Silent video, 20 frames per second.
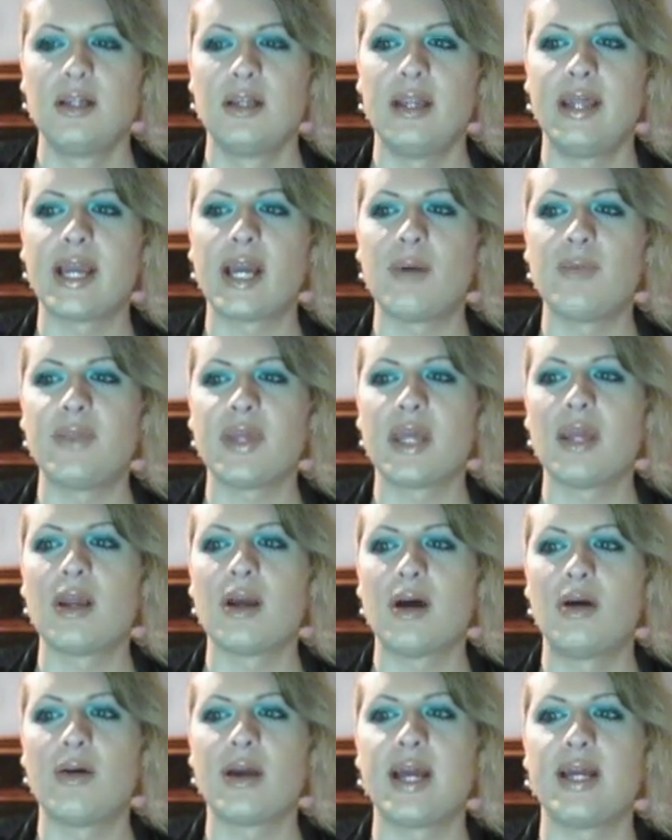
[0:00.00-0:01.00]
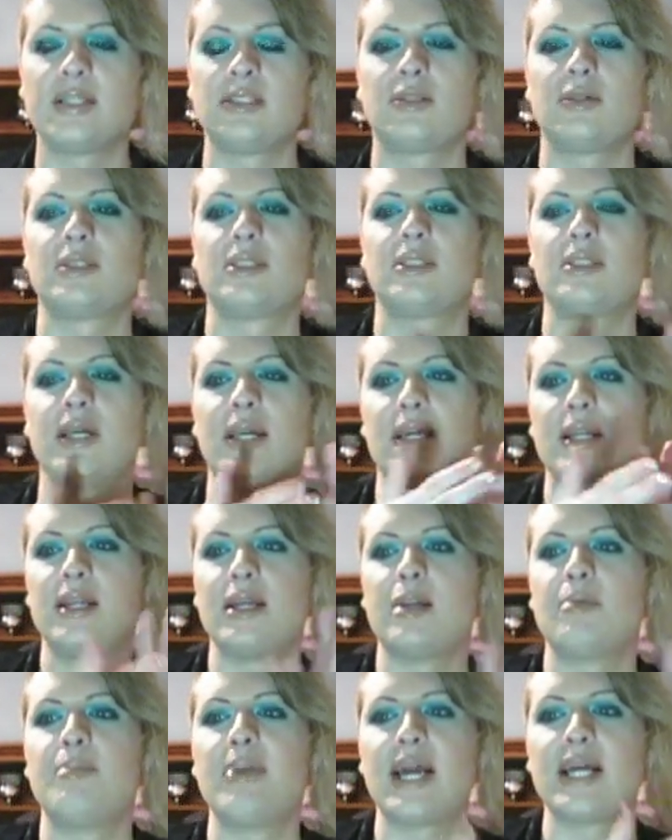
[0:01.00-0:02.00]
Like I'm thinking, okay, so it's like in
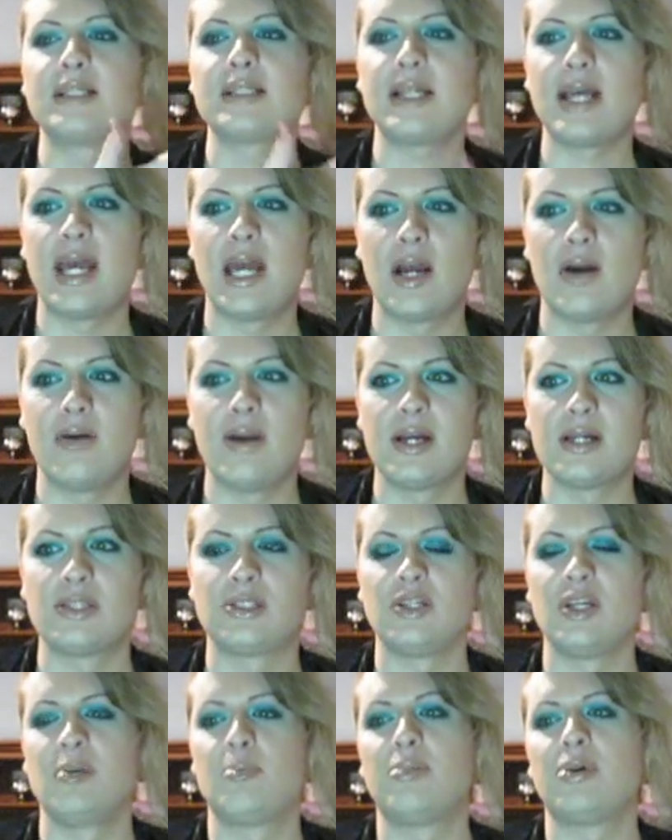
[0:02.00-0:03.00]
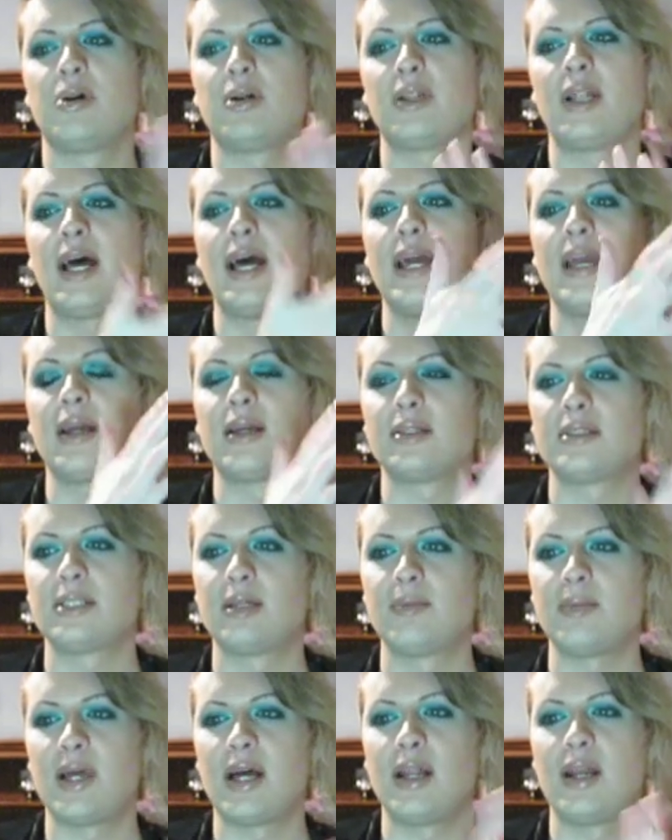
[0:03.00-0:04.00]
an abandoned area, so he put like
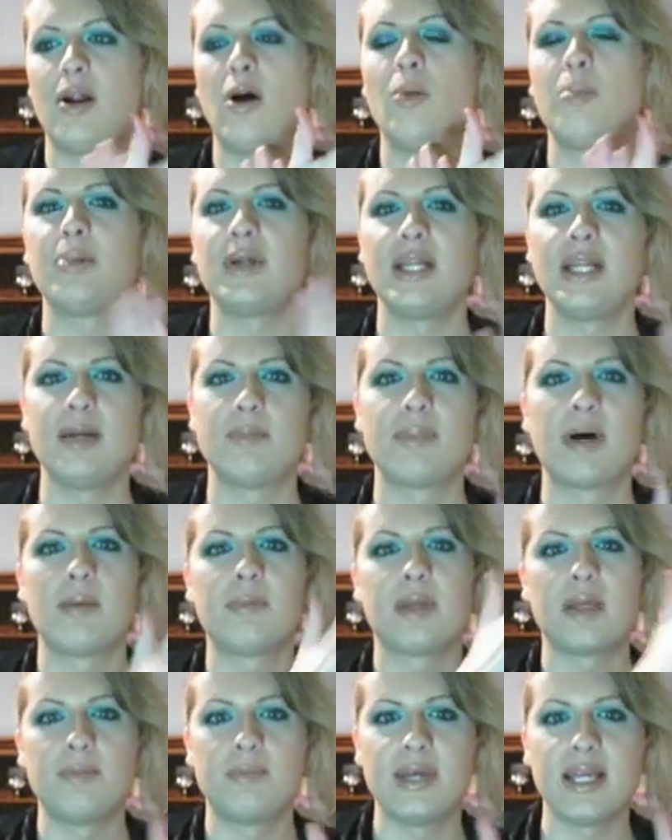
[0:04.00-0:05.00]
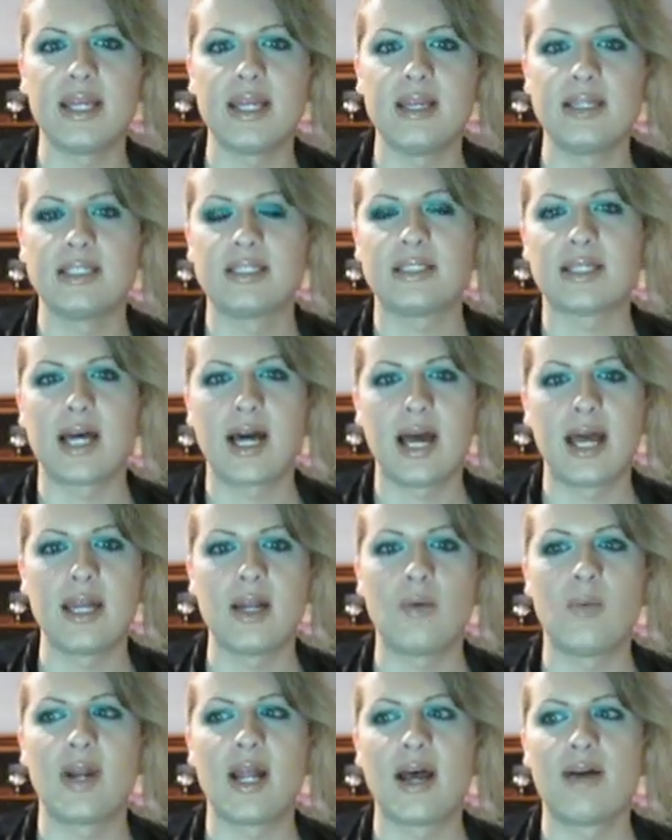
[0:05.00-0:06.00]
some an opening pumpkin picking sign
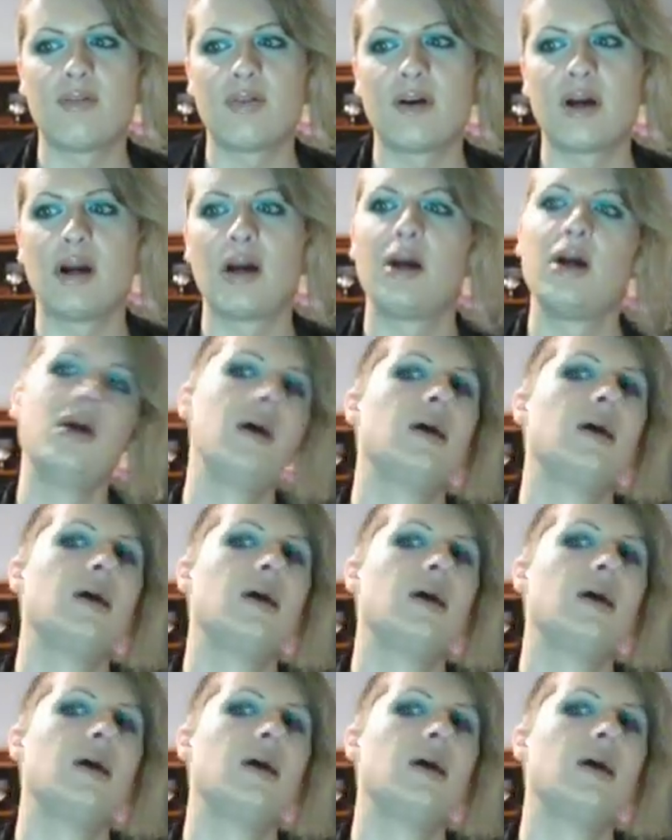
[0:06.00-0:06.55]
or whatever,